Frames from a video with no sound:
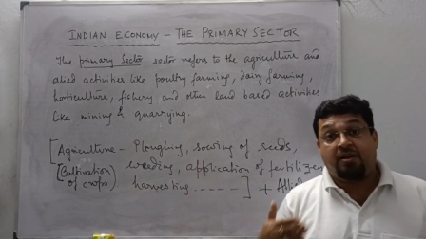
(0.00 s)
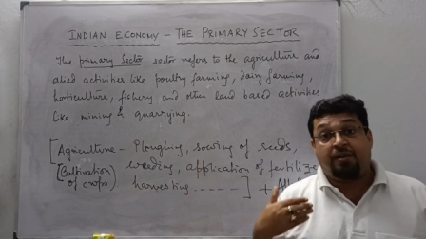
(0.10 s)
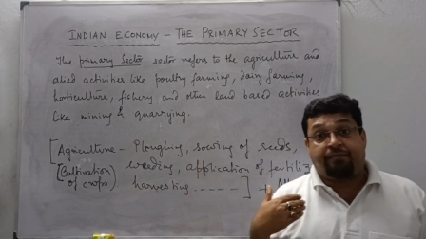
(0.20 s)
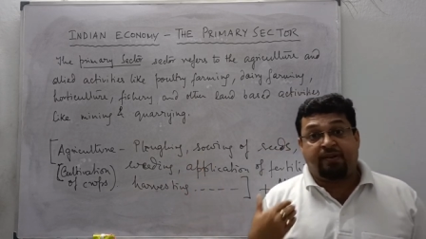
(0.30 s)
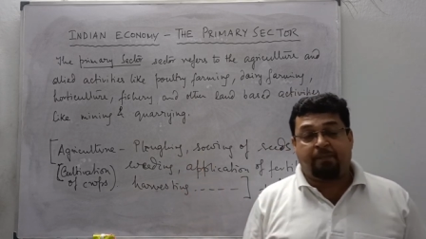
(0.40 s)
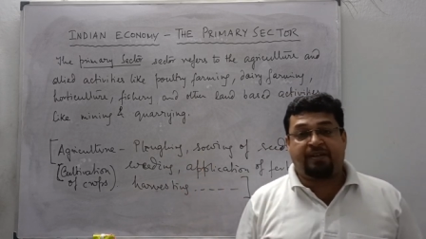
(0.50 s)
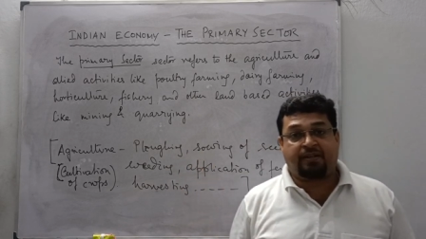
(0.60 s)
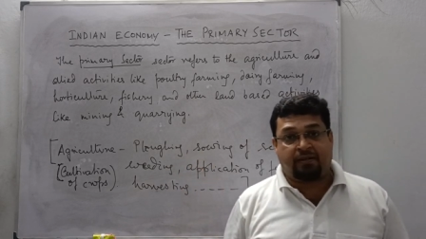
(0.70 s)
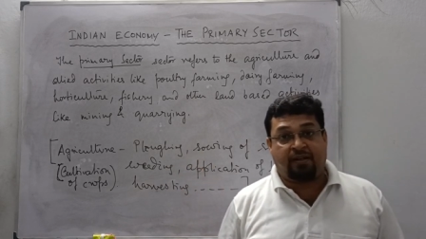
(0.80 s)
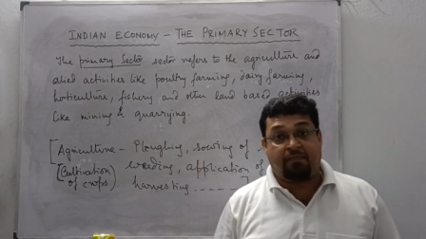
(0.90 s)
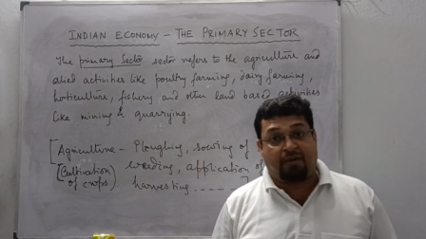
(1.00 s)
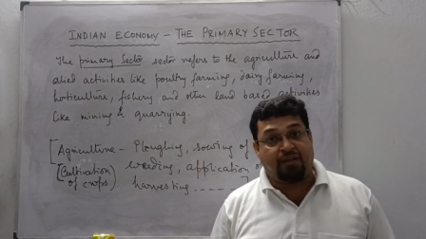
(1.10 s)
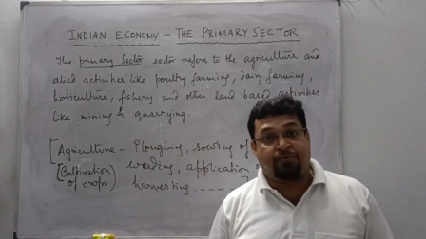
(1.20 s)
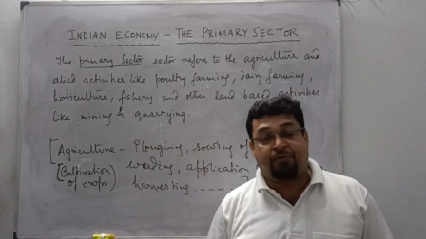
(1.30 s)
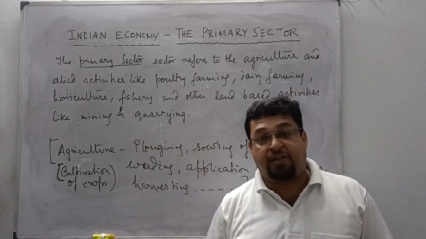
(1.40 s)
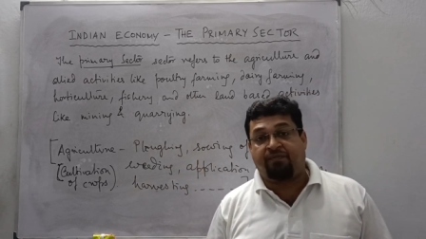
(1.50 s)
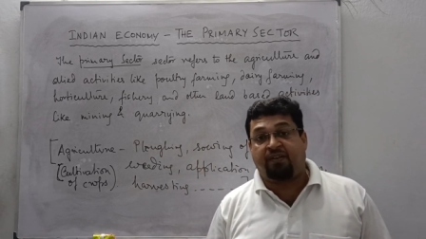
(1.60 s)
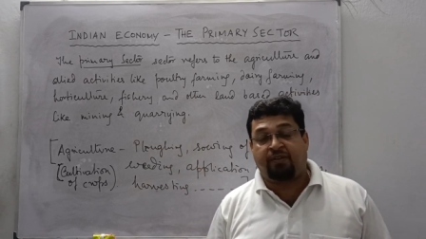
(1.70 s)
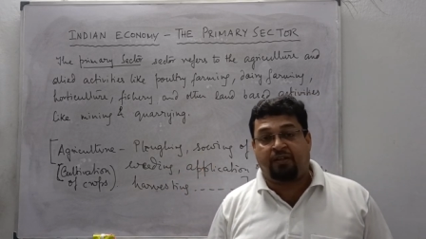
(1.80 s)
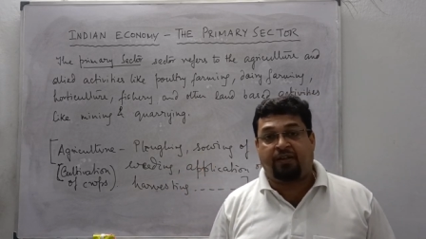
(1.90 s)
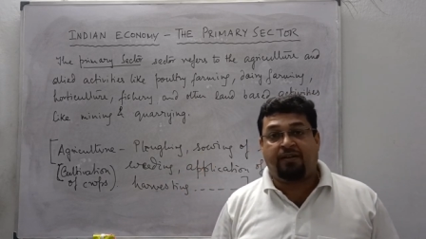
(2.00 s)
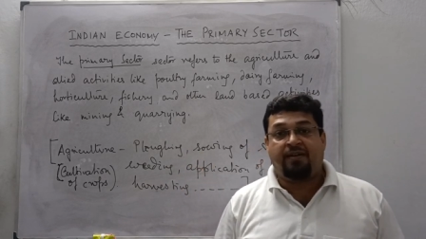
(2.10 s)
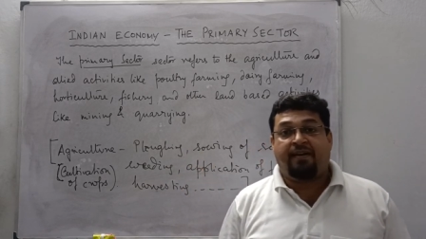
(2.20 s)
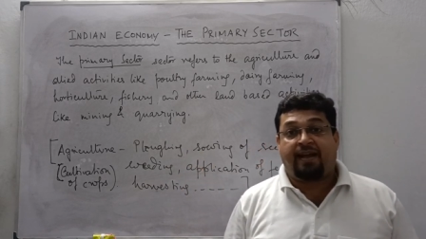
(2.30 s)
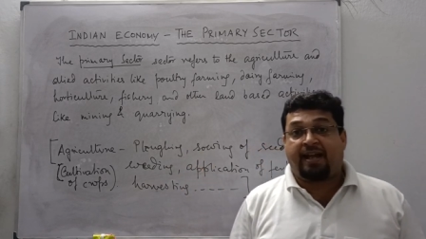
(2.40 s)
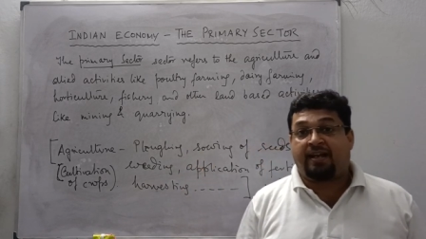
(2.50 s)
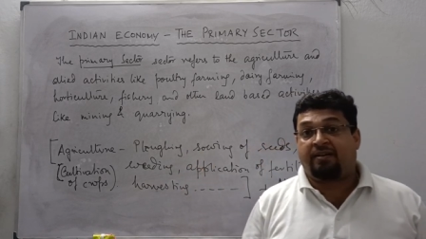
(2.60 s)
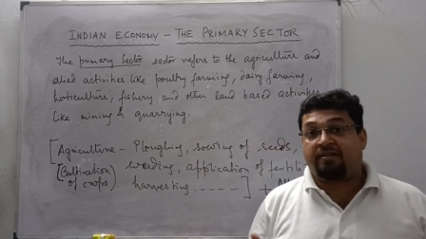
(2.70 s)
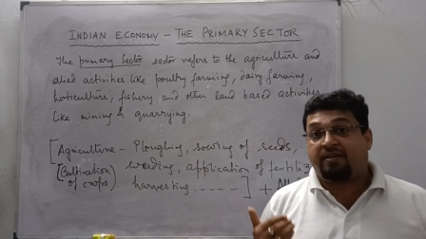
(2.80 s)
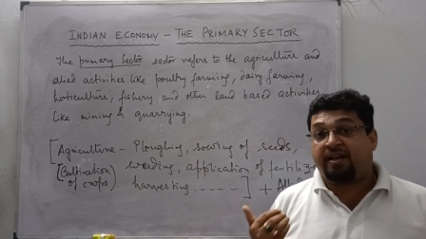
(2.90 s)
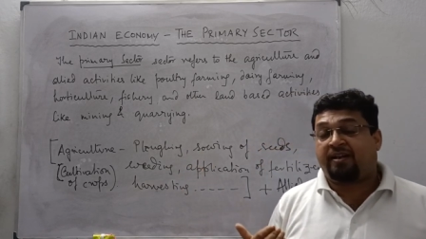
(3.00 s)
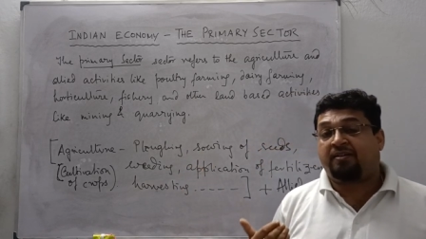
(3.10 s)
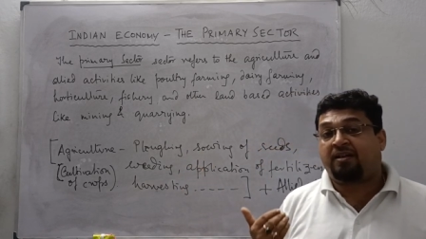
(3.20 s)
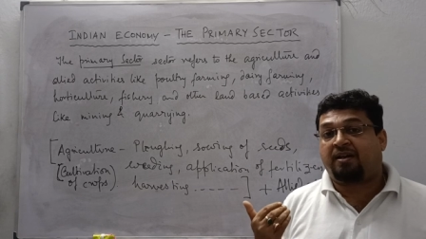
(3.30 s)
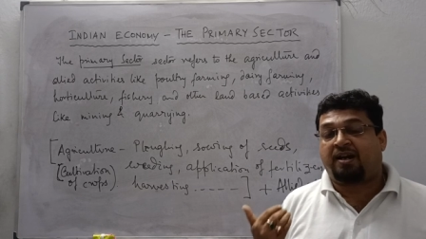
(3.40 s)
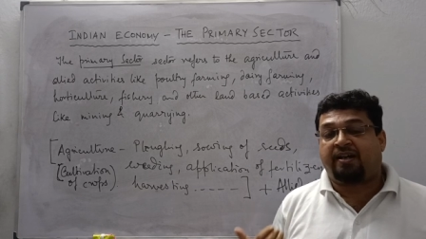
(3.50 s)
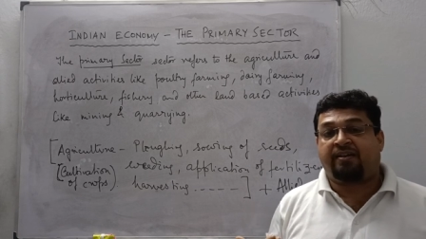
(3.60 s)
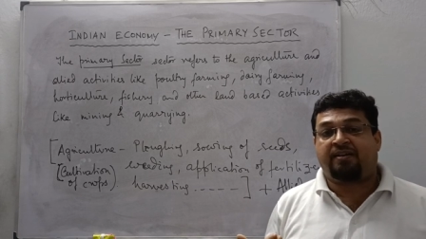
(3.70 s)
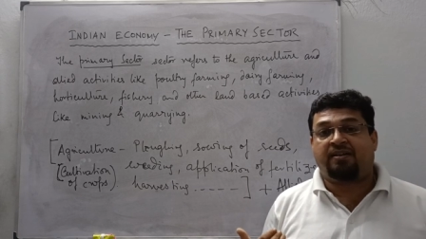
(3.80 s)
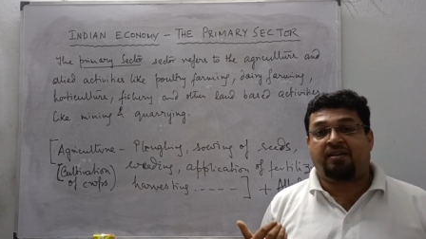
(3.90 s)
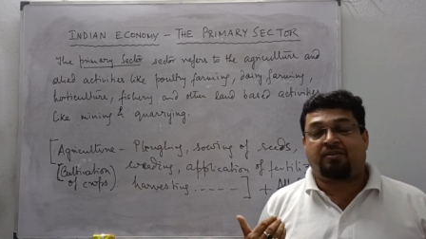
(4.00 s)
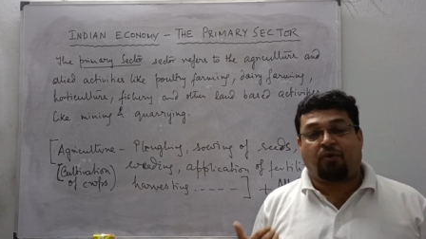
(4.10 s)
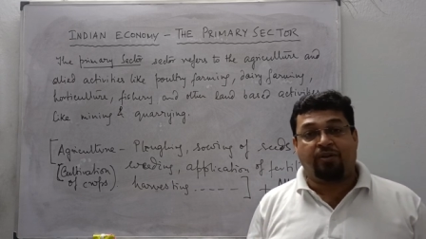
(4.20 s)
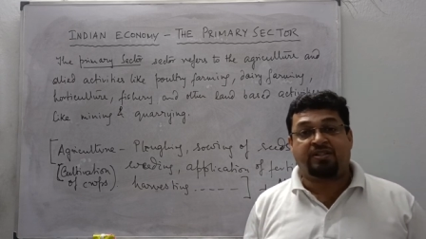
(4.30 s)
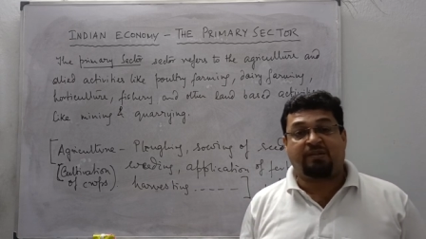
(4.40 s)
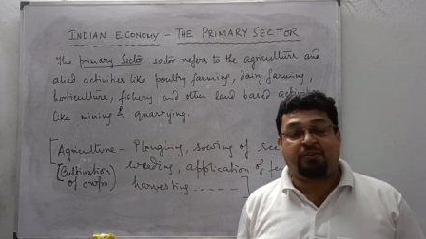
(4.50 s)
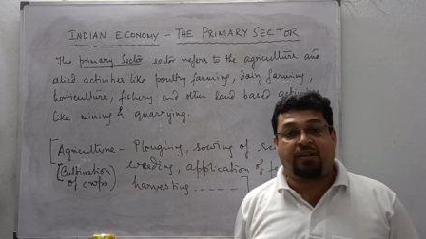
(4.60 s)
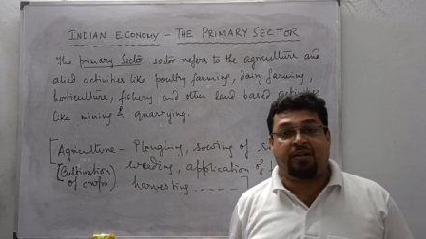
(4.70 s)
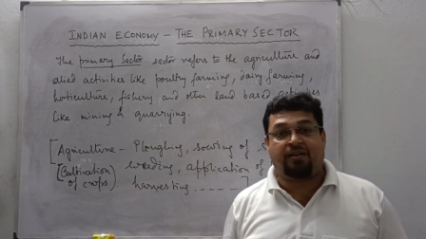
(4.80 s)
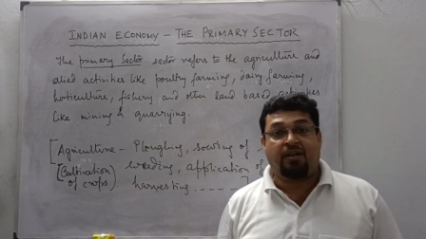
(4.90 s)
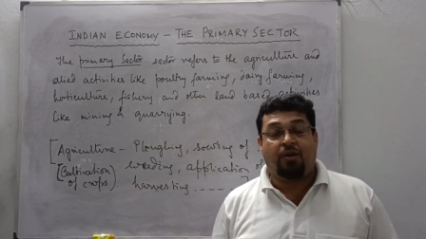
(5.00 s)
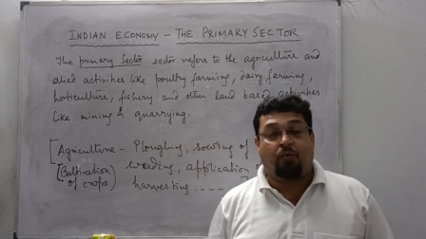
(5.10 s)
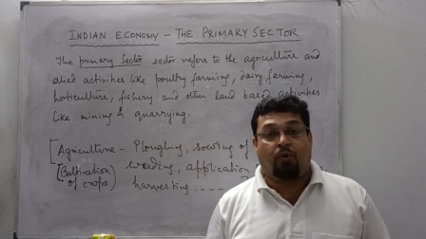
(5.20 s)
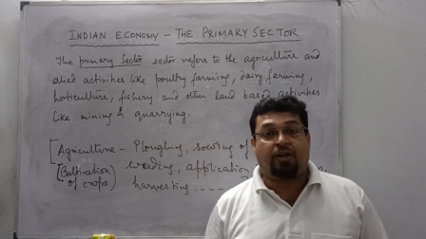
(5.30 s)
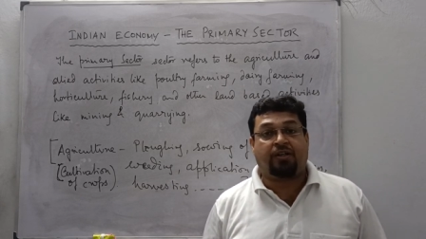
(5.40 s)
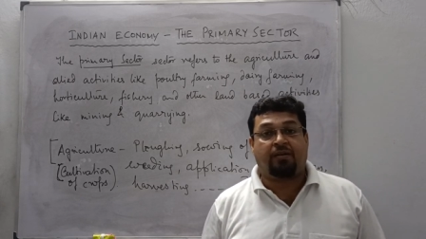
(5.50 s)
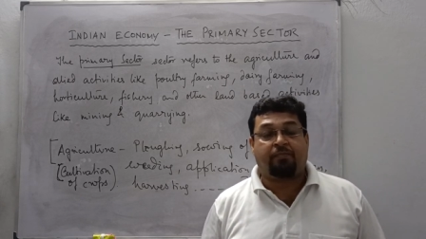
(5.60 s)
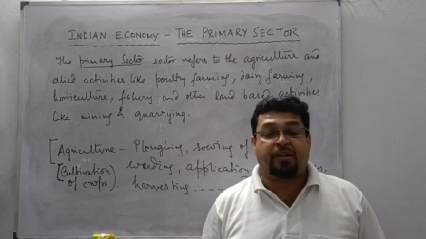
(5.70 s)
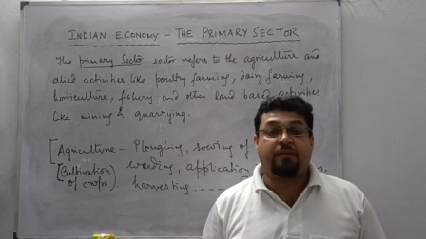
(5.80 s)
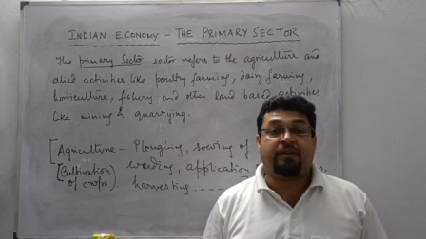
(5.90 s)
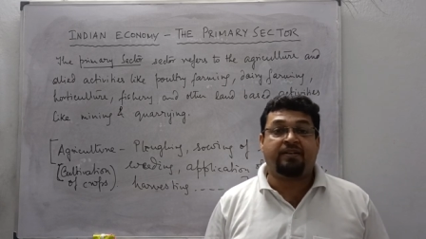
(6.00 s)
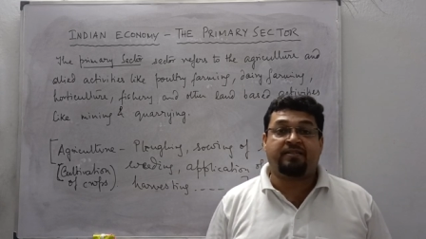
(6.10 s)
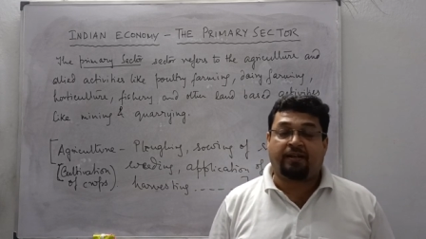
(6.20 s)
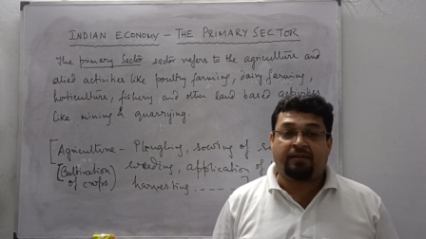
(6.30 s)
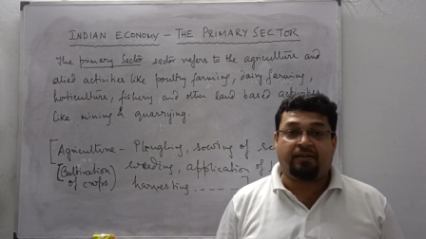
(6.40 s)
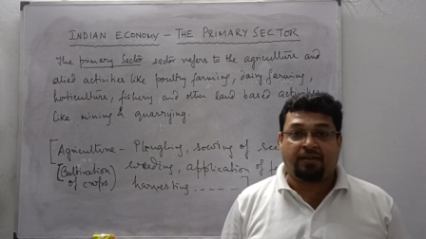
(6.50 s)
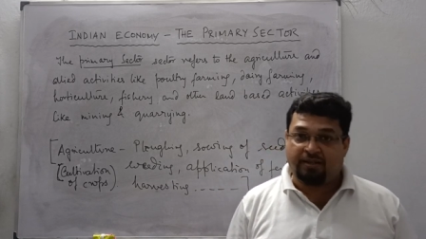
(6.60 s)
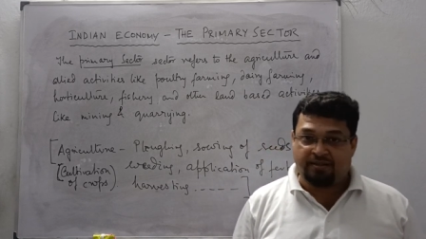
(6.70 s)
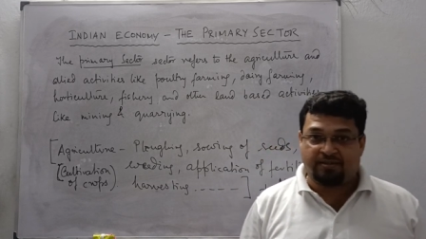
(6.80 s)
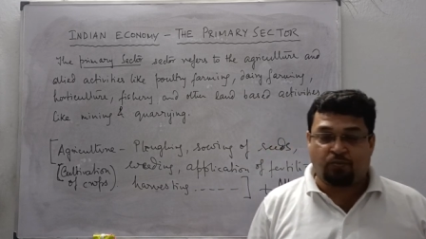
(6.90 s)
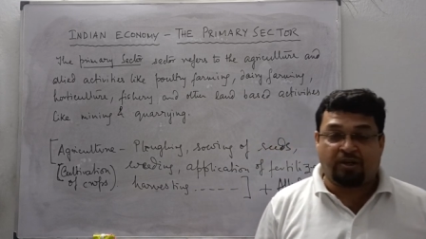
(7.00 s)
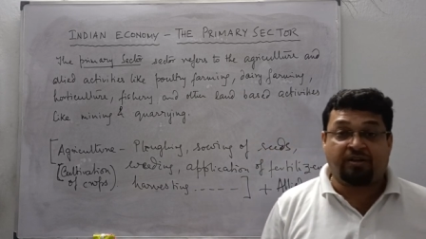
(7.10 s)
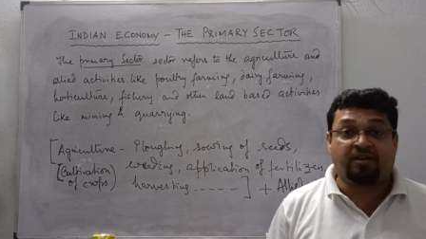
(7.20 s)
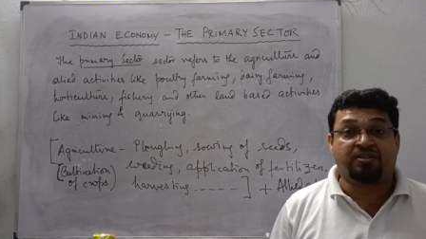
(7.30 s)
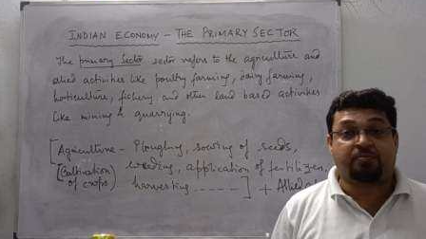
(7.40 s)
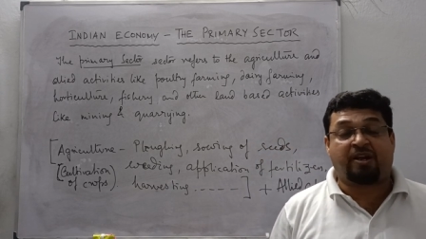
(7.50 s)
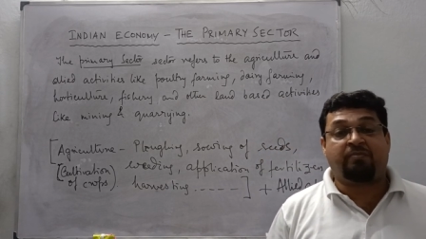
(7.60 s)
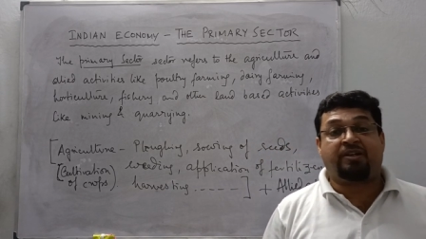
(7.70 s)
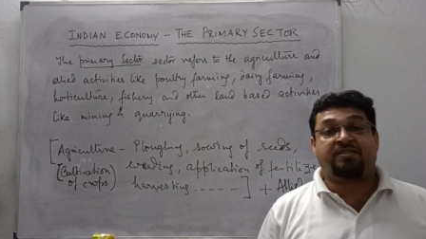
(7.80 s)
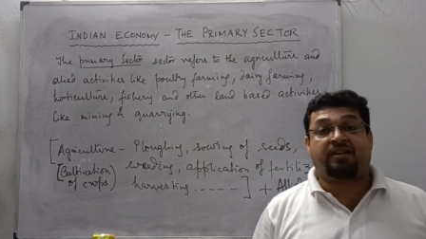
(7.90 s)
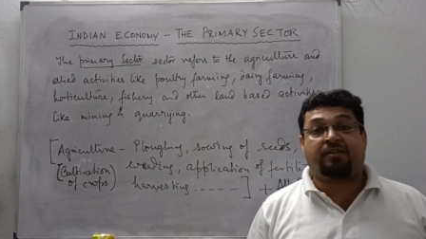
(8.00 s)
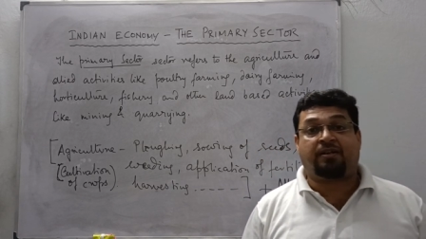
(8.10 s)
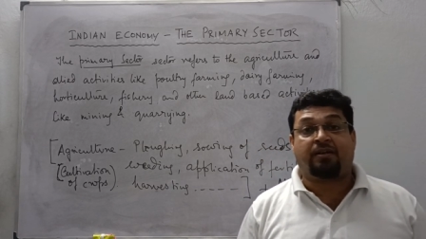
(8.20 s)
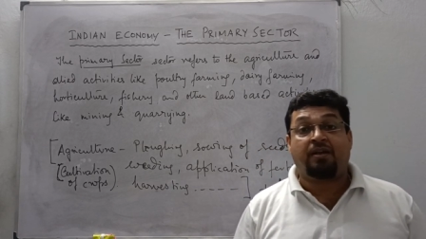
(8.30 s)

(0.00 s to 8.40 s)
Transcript: repeatedly, minutely, vividly, and get the idea, concept clear, what primary sector is. What does primary sector